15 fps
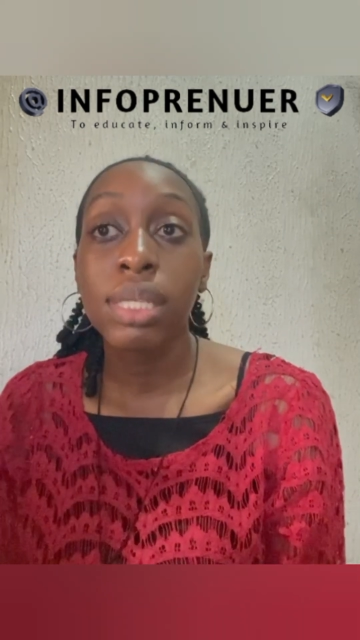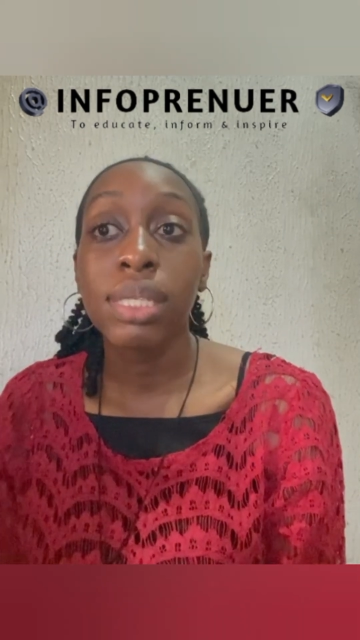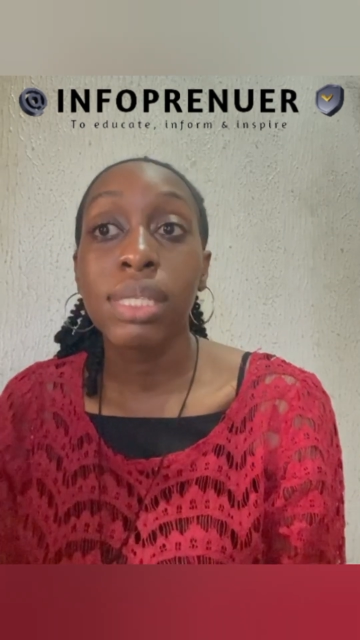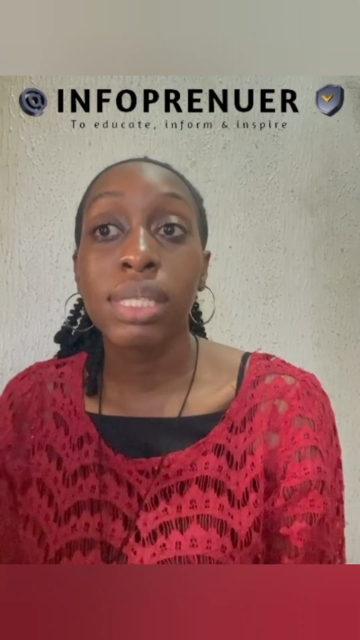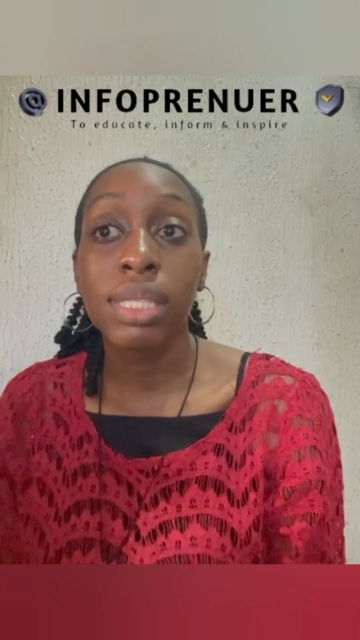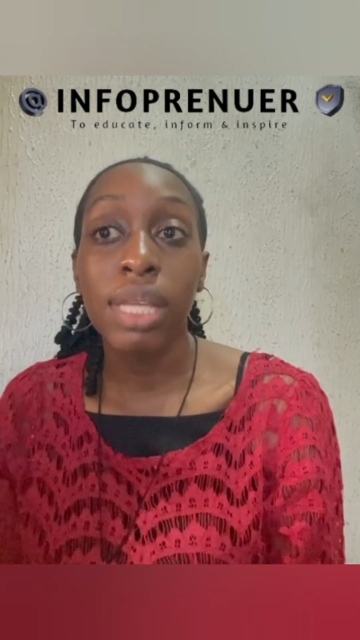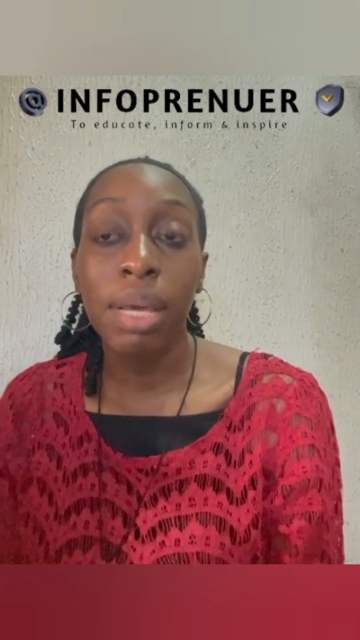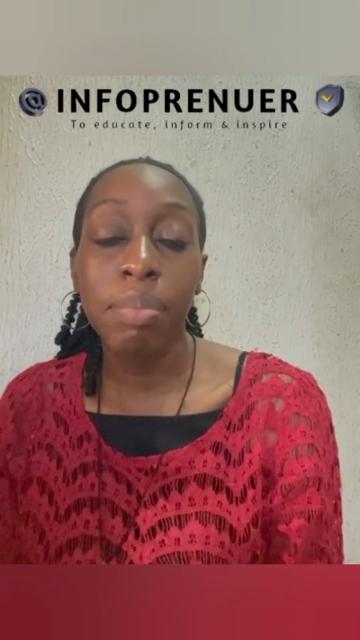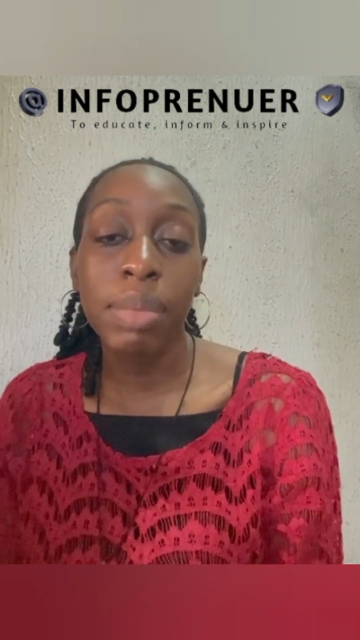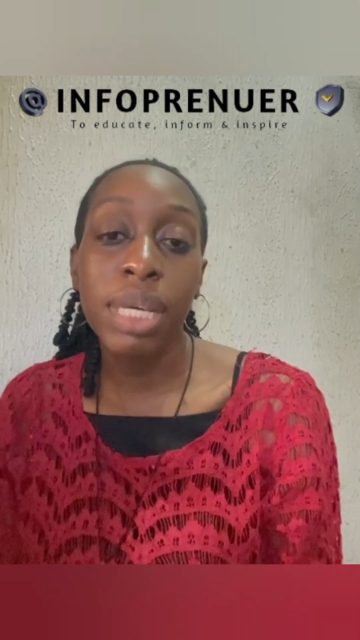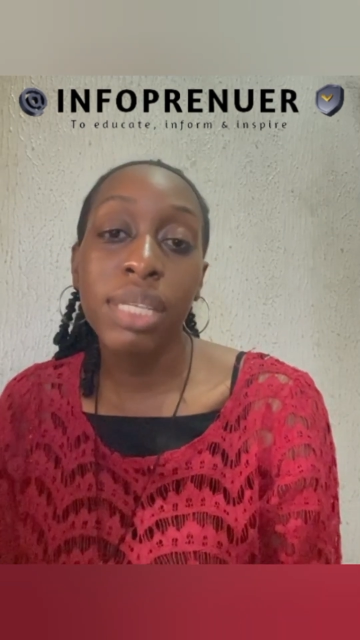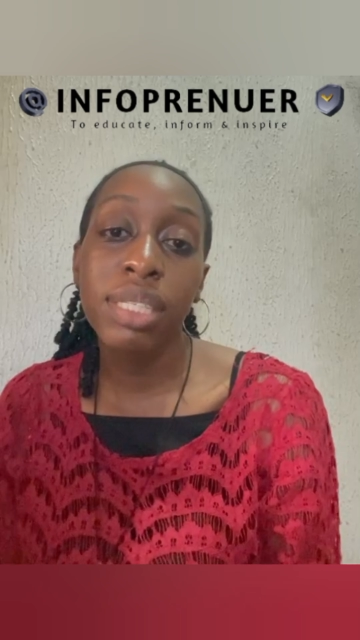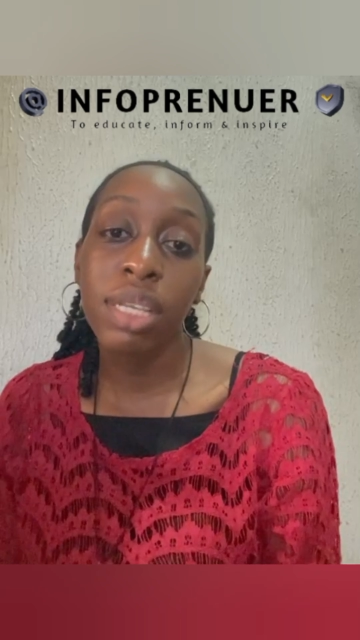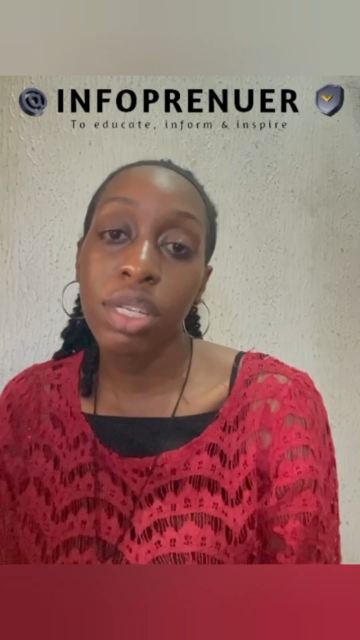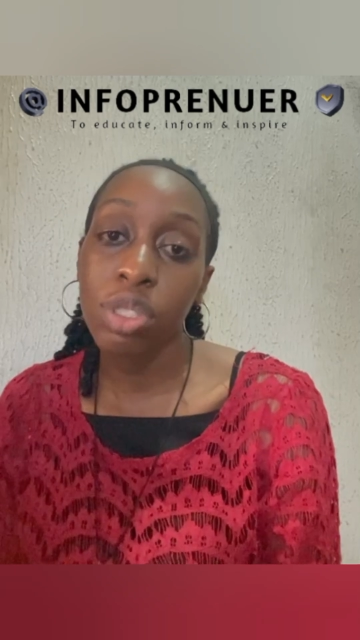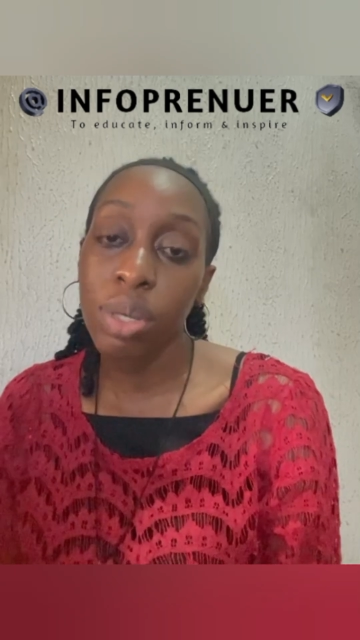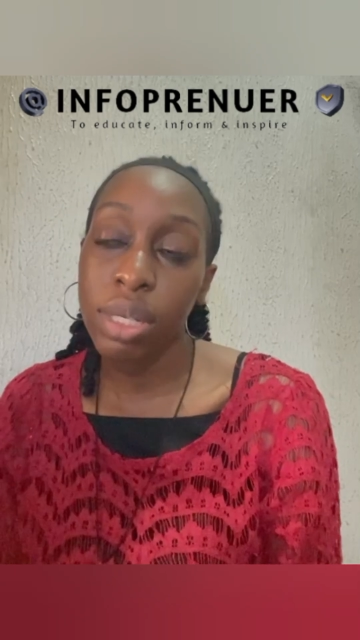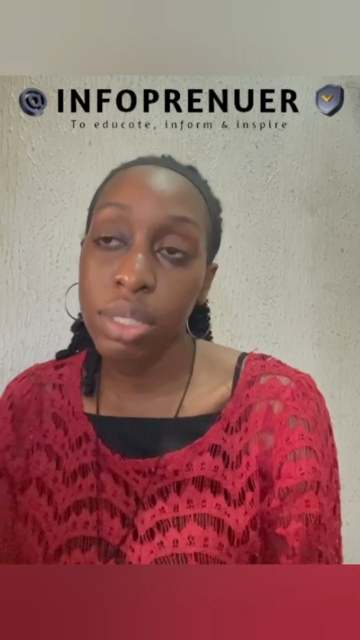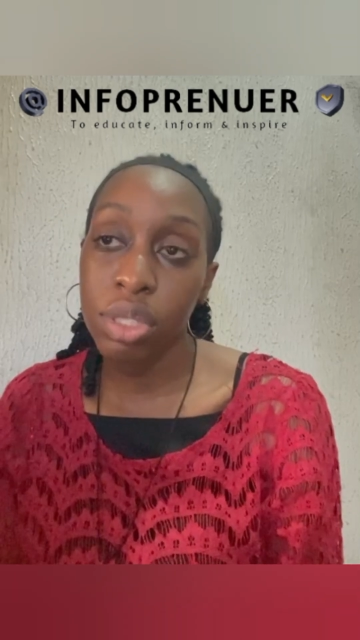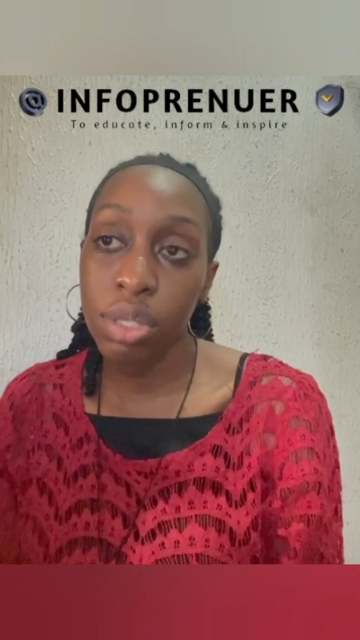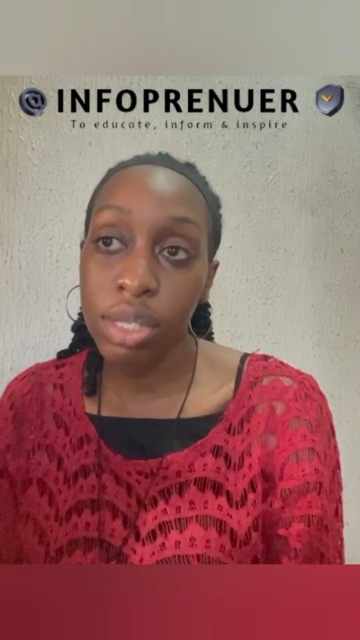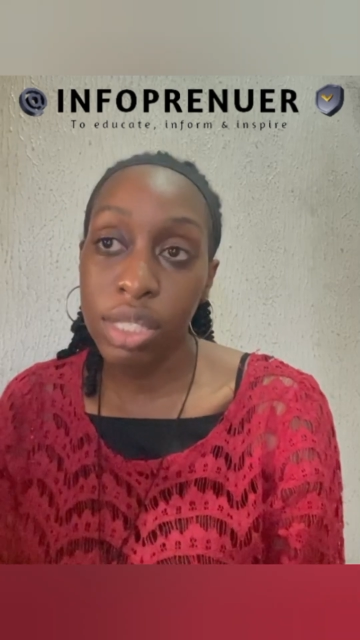systemic
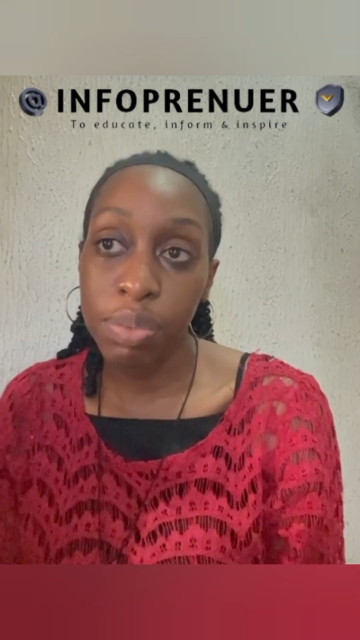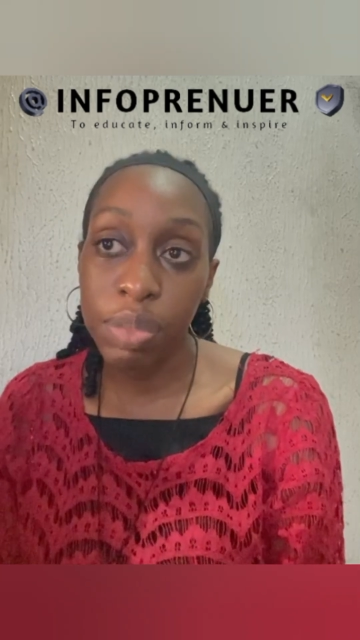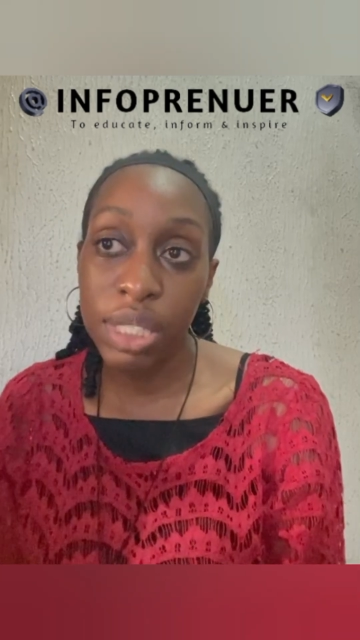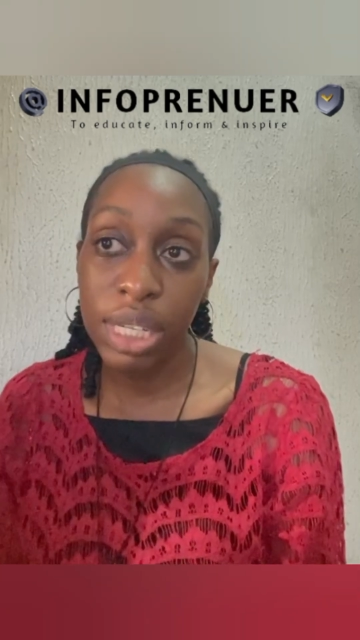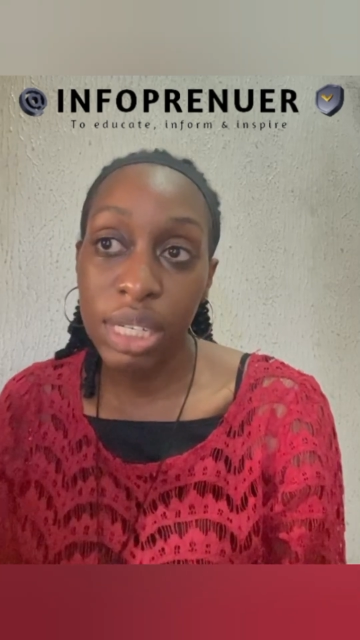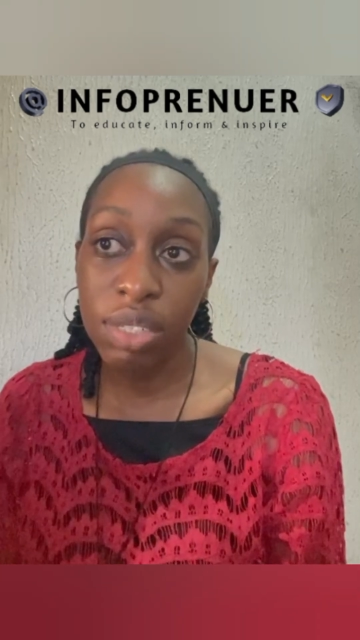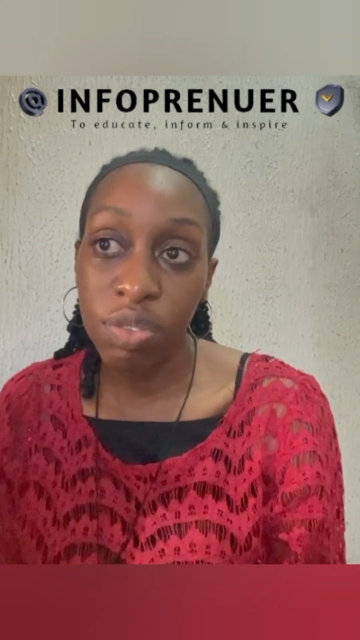sexually transmitted